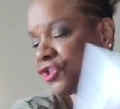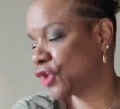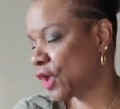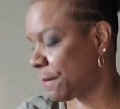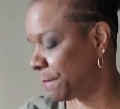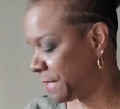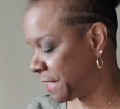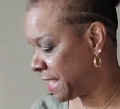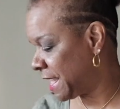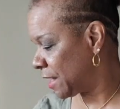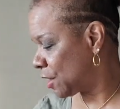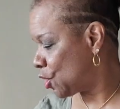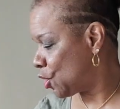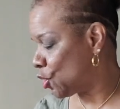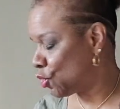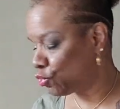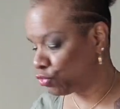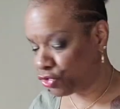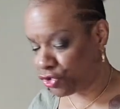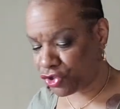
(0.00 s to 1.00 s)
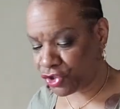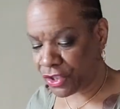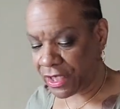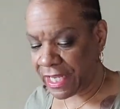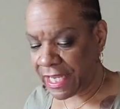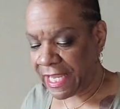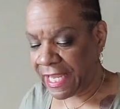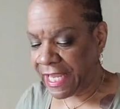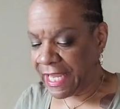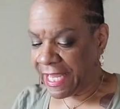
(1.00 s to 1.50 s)
shopping at Coach.
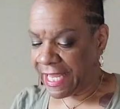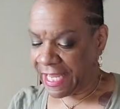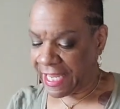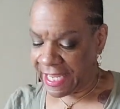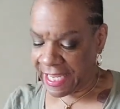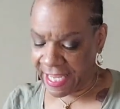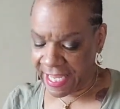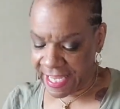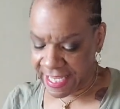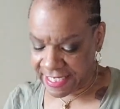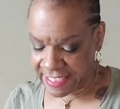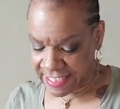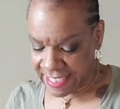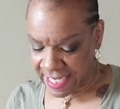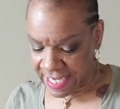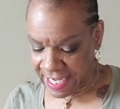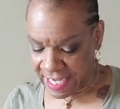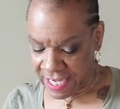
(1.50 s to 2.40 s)
And